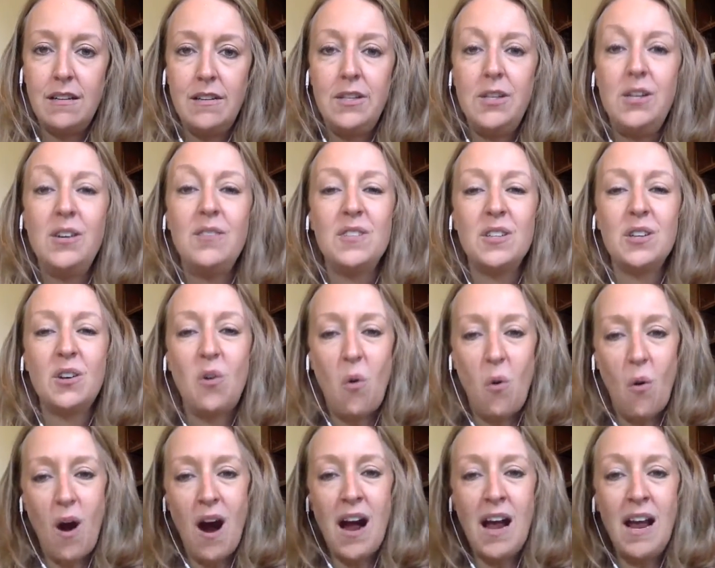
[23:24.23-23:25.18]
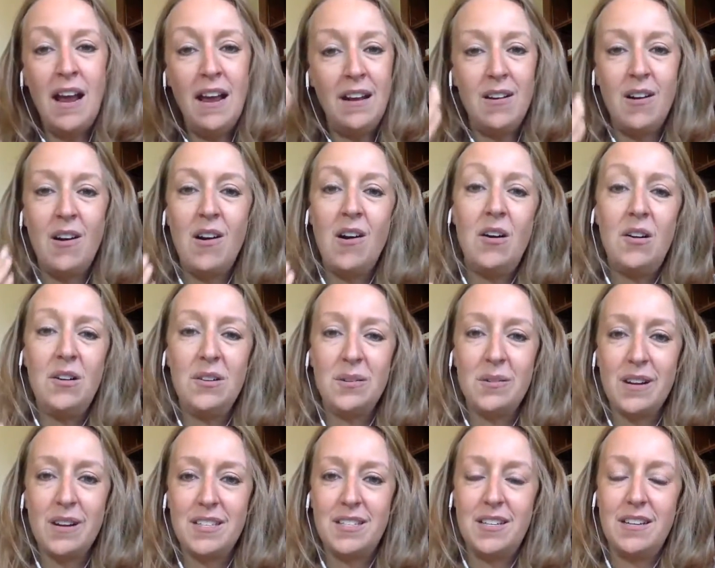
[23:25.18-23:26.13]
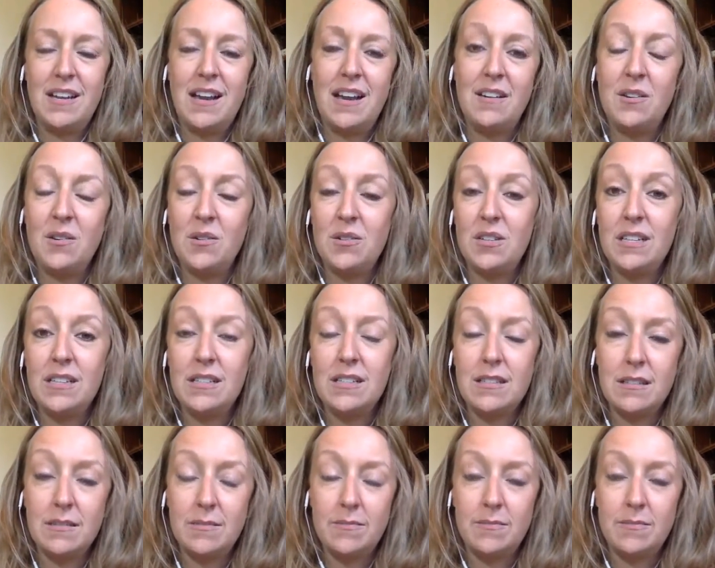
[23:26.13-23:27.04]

you have to quiet all the rest of that noise.